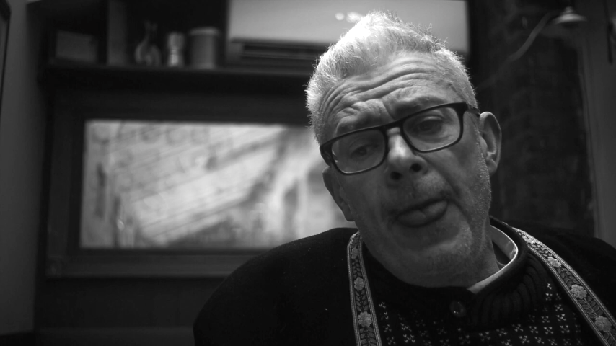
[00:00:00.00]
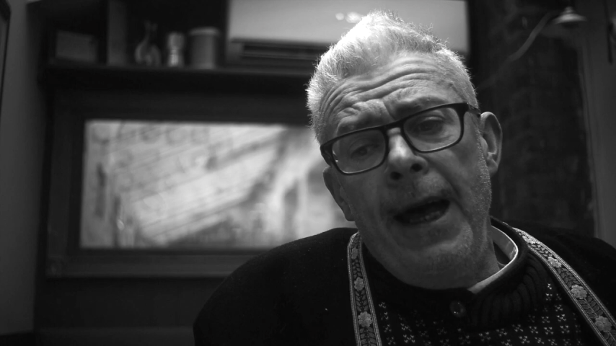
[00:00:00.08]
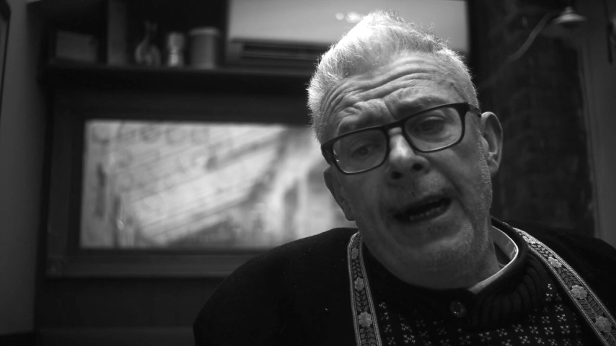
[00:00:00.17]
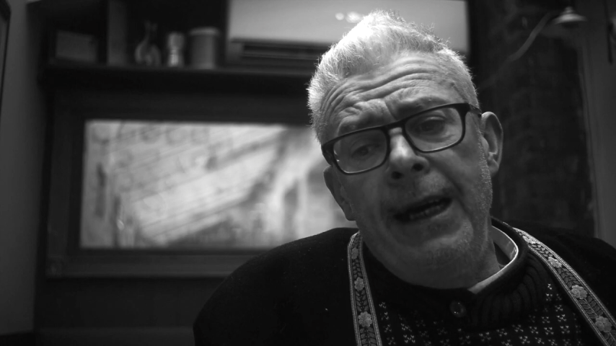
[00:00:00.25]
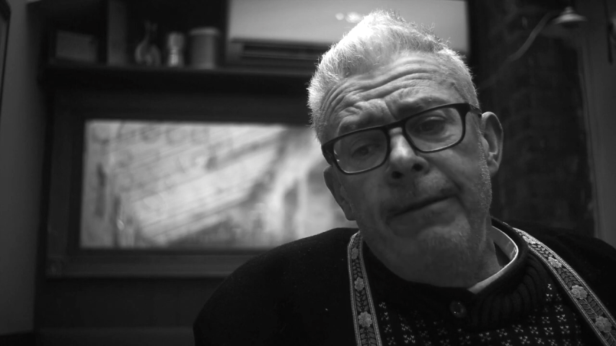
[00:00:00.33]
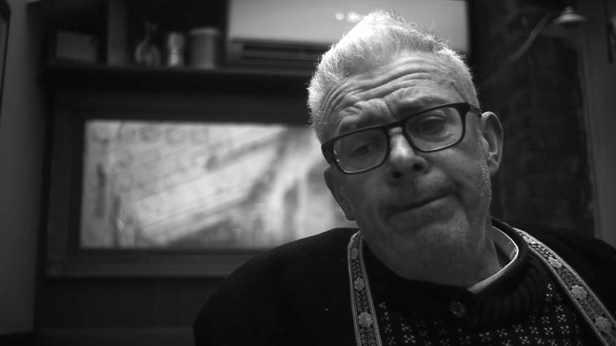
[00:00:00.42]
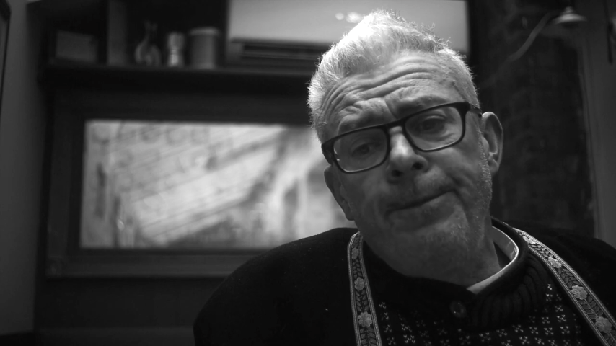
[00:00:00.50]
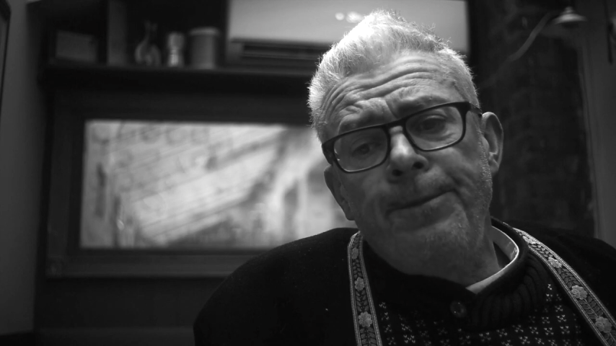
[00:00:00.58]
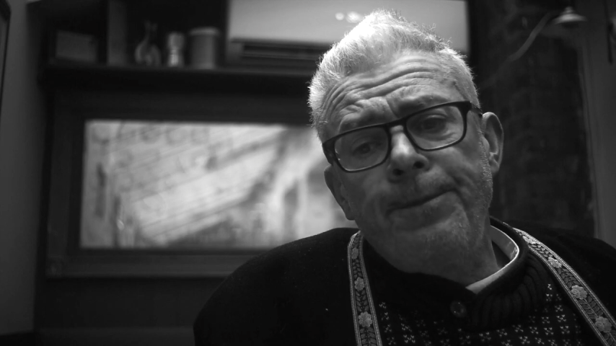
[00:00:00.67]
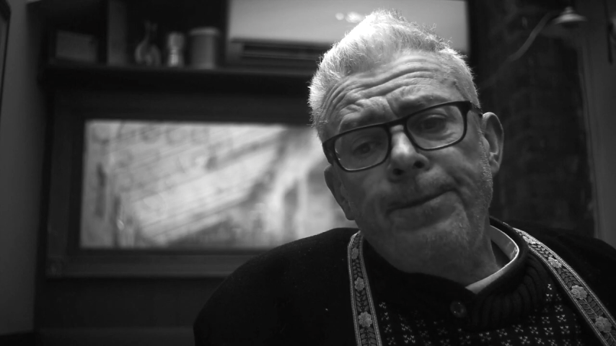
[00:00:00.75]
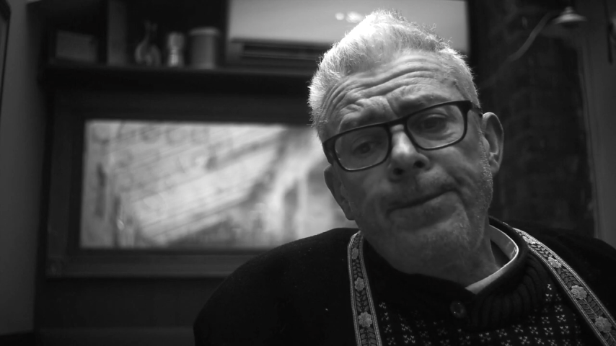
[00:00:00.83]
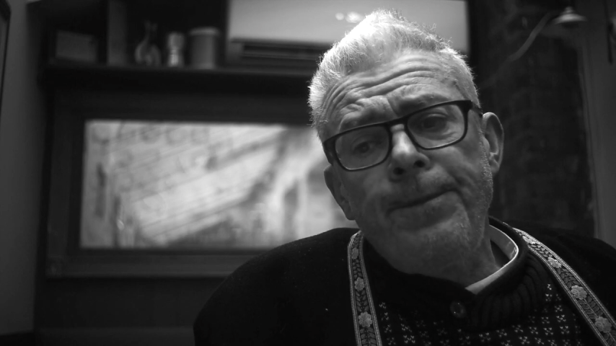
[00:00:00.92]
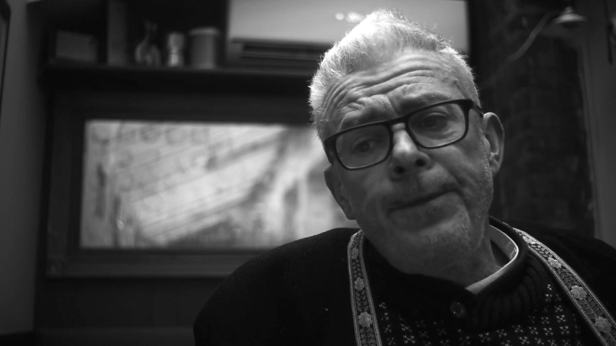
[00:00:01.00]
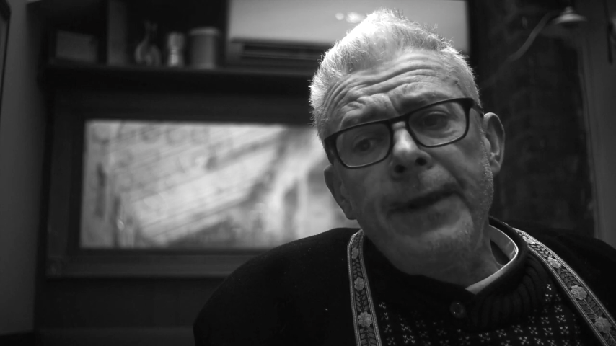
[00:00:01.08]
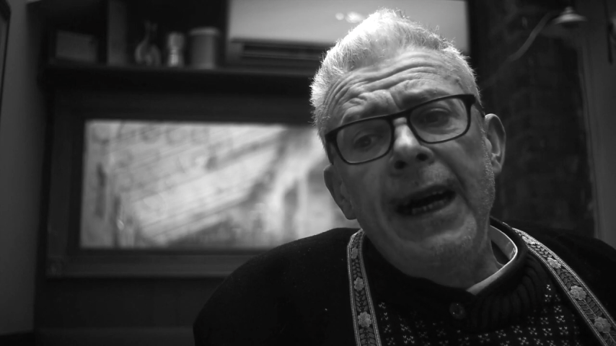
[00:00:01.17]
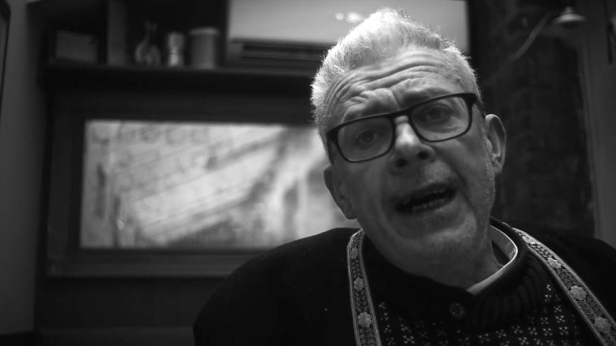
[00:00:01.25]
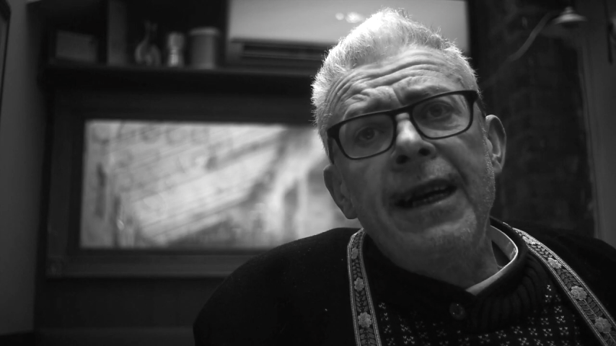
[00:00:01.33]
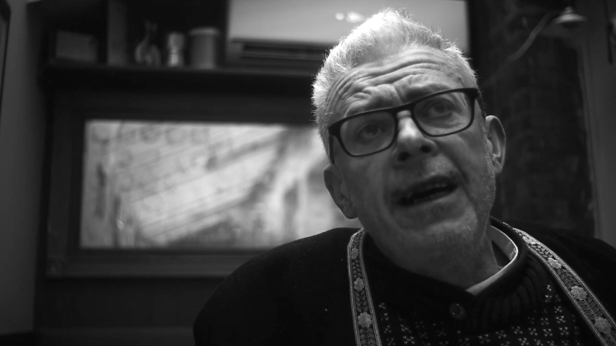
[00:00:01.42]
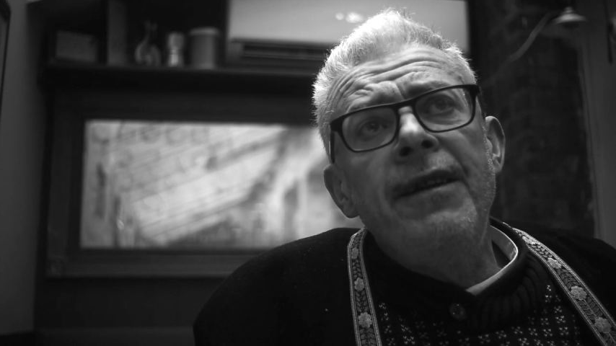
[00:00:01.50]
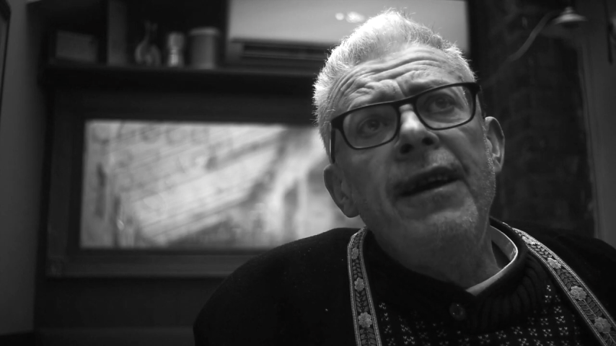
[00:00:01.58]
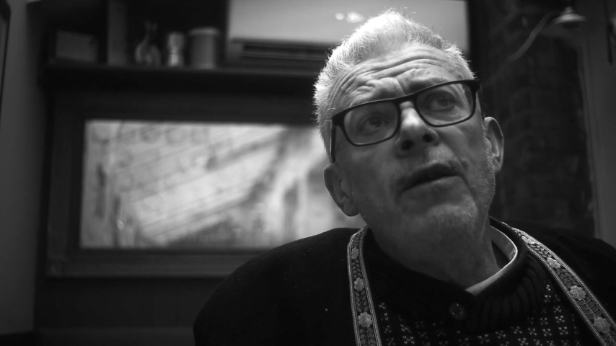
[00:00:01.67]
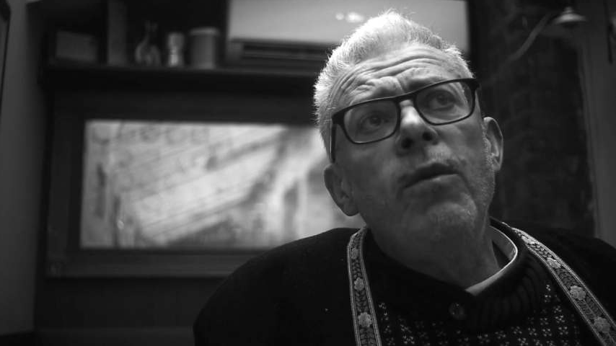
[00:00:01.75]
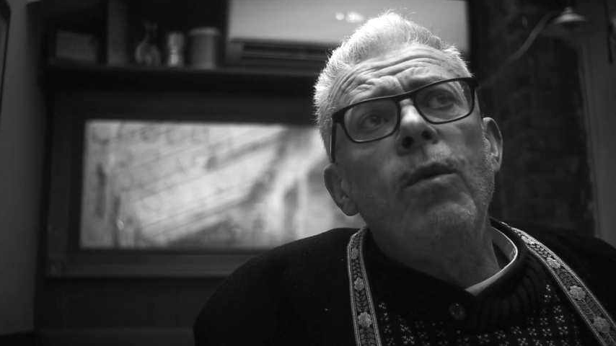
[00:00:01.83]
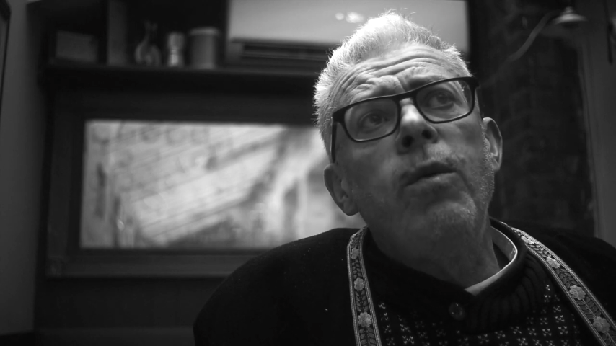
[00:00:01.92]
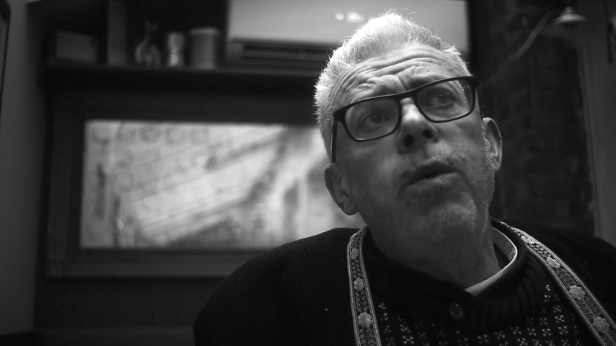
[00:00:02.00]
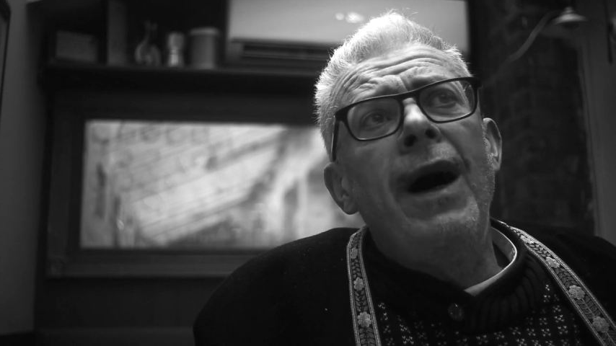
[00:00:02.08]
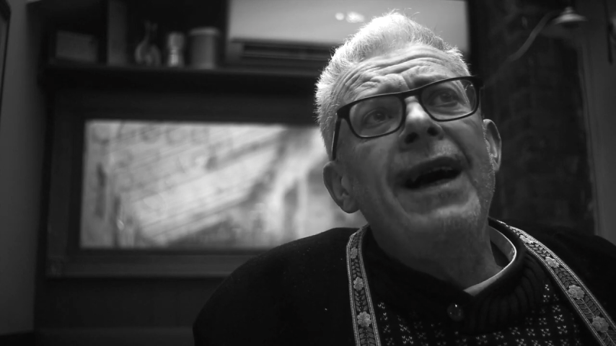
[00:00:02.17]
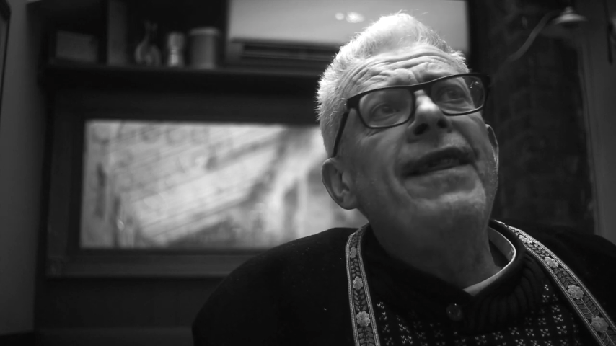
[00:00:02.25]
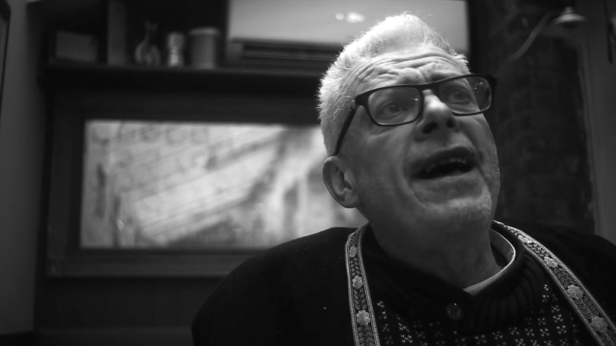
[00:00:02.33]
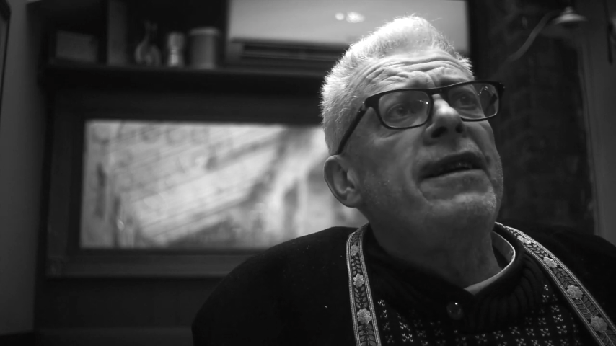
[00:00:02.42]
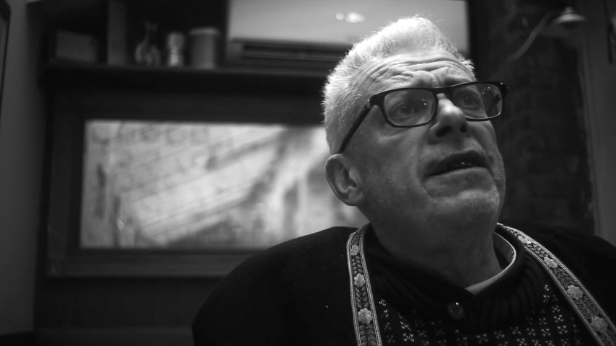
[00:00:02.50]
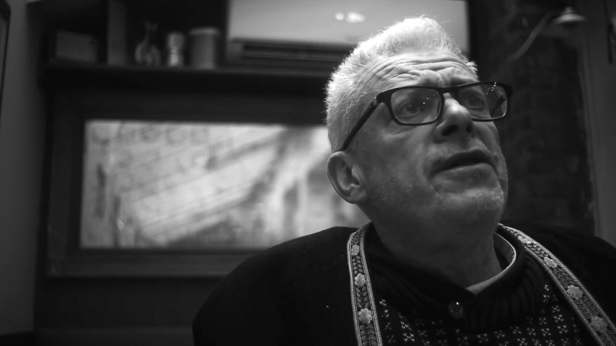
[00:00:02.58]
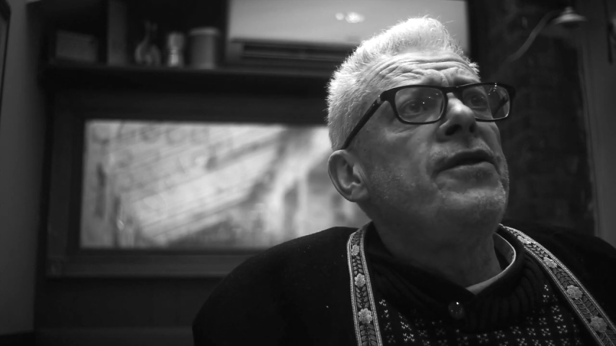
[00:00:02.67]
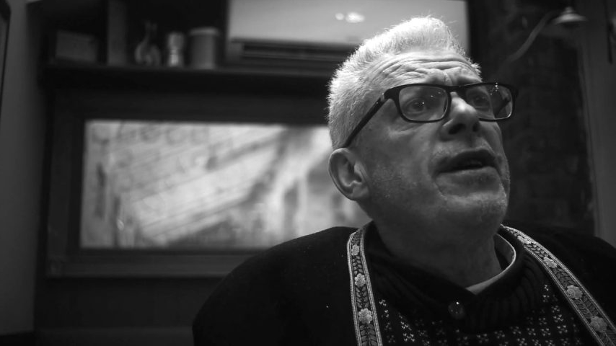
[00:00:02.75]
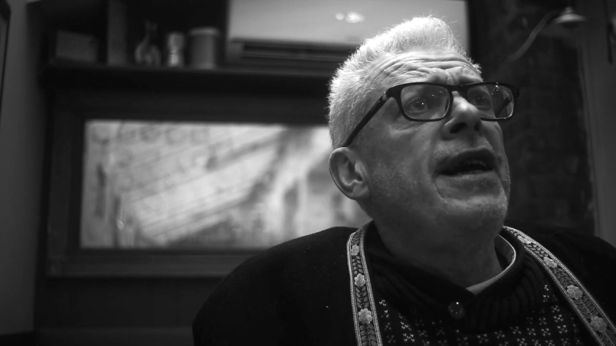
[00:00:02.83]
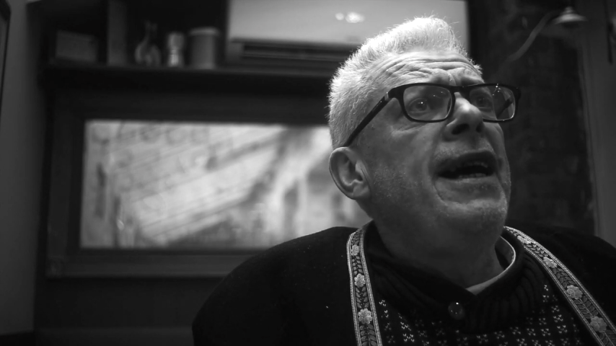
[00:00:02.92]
And I think why that is the